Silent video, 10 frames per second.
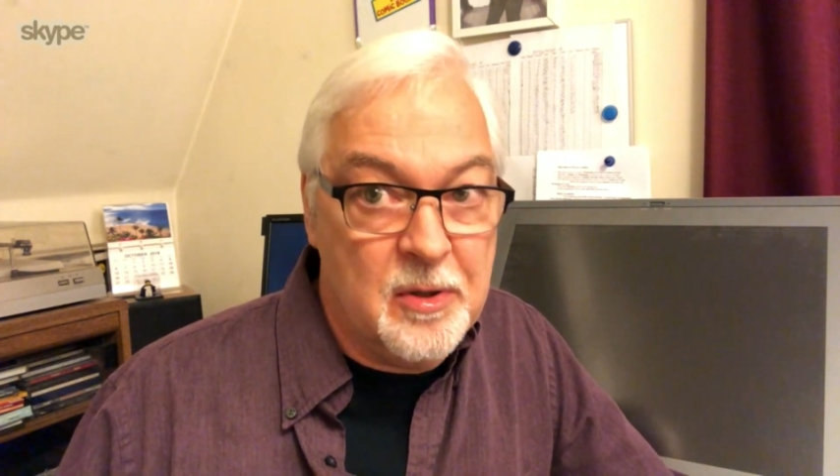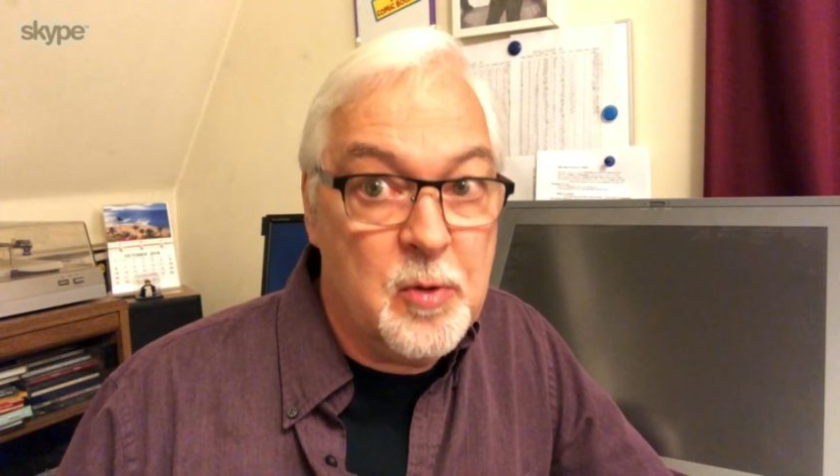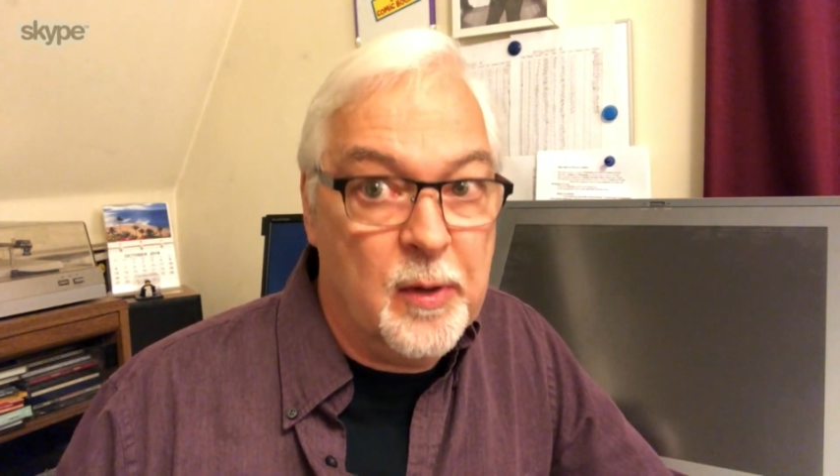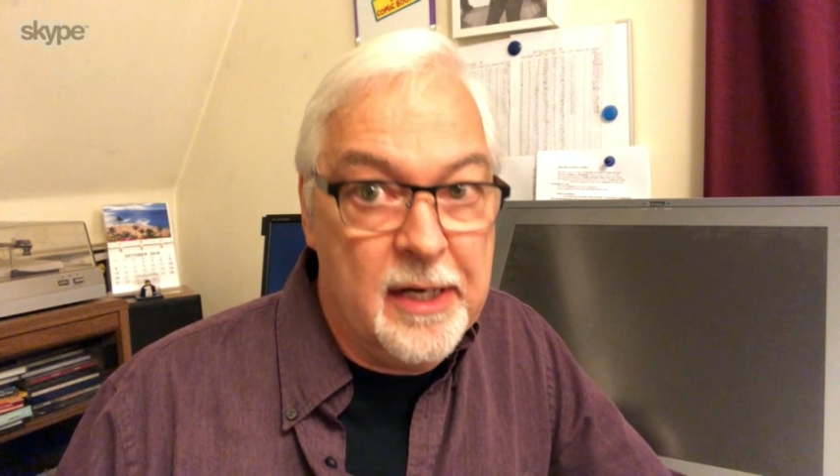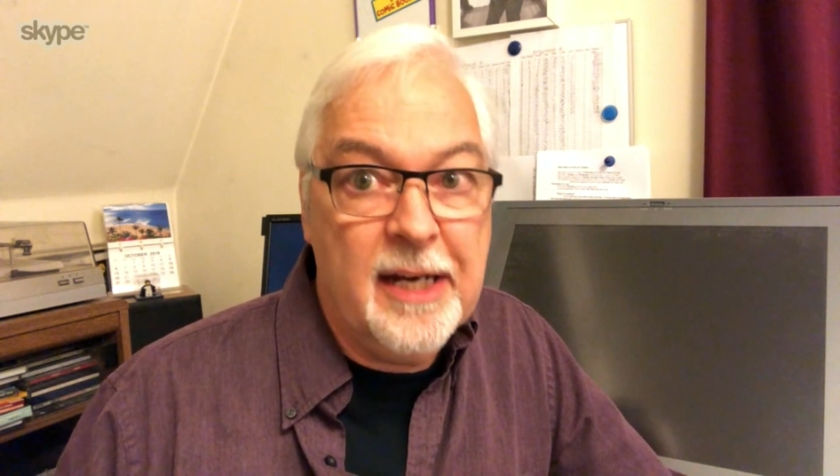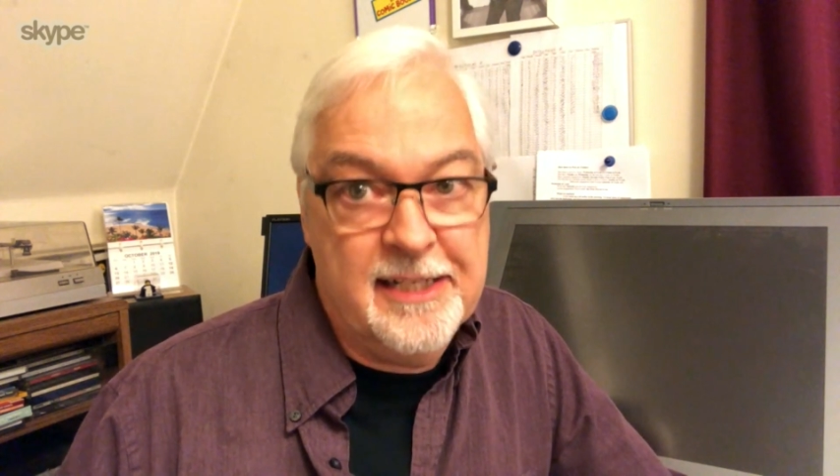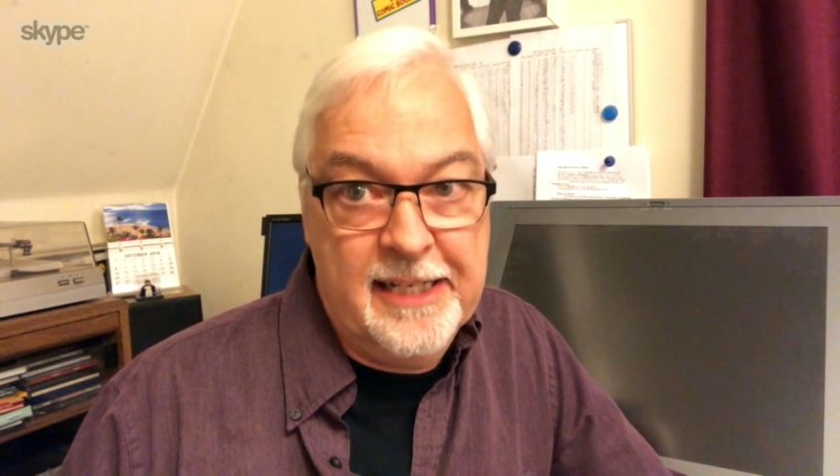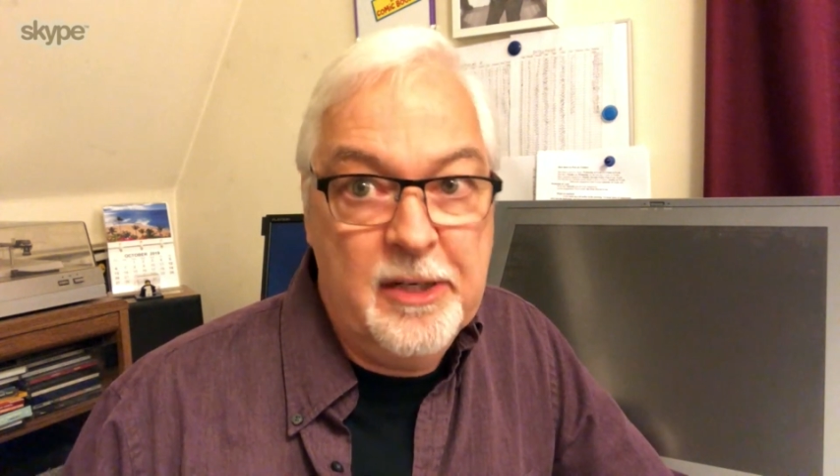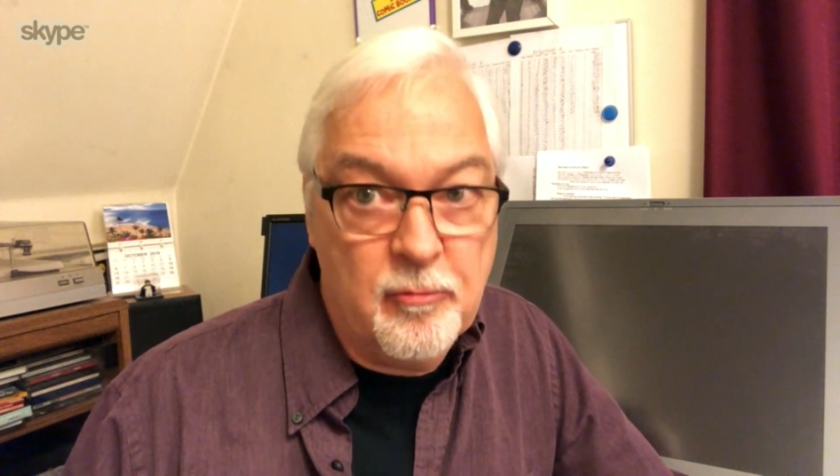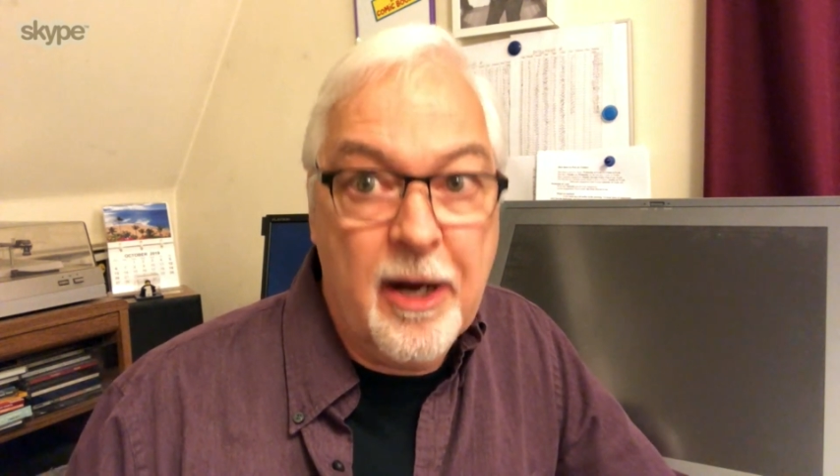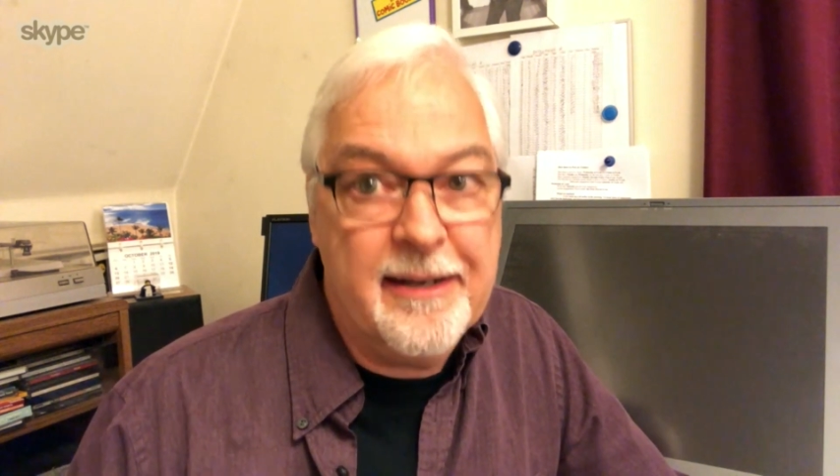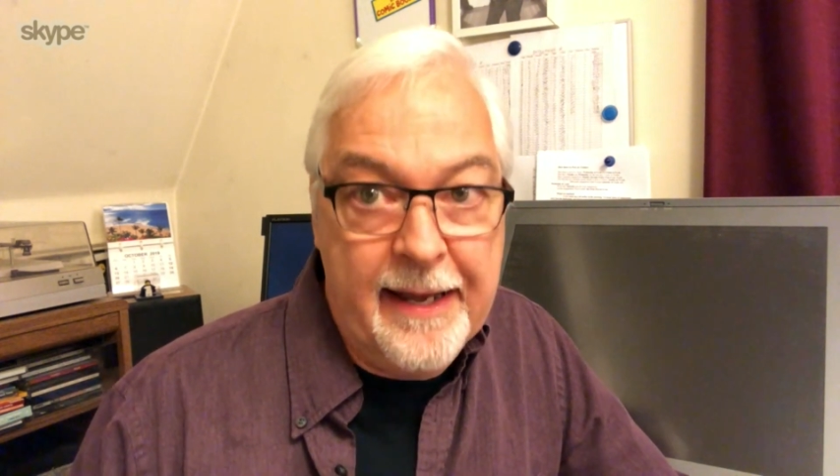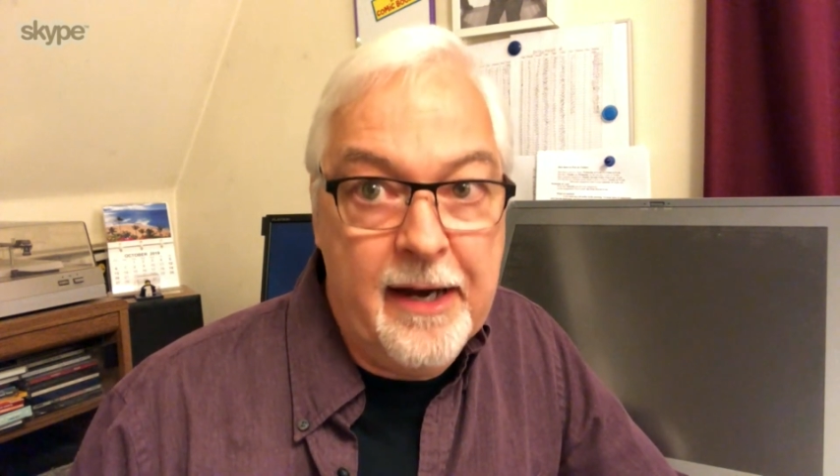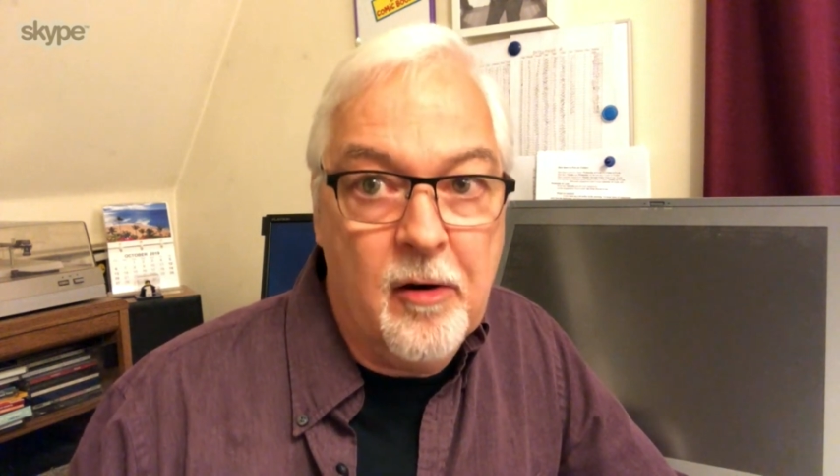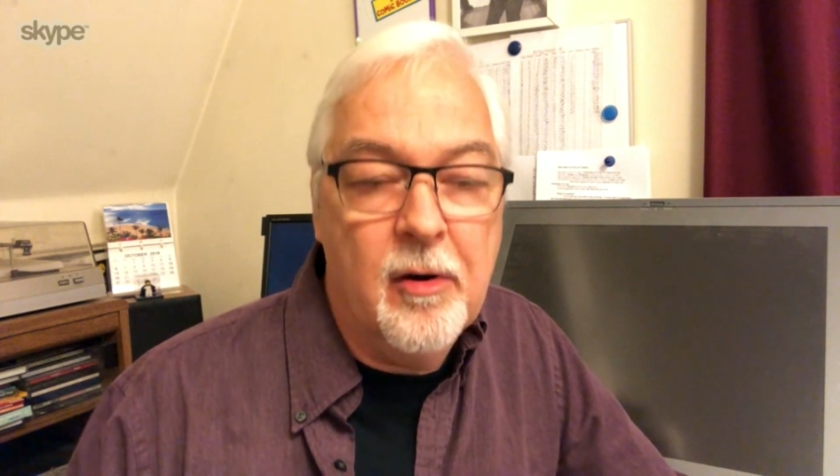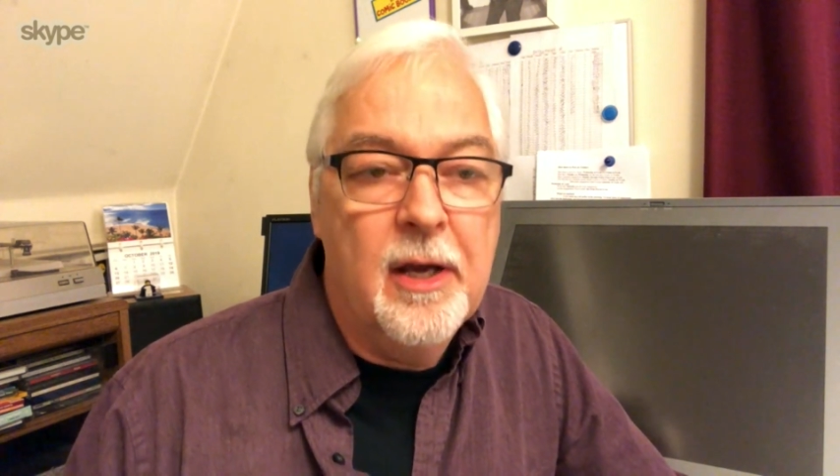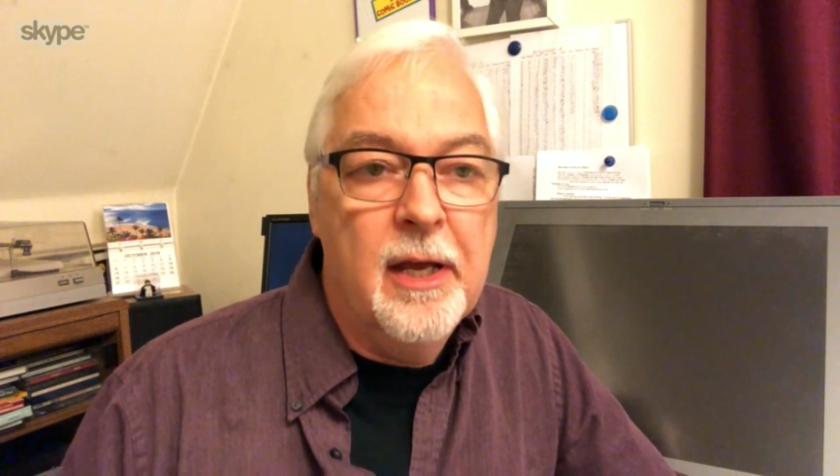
2019 right now,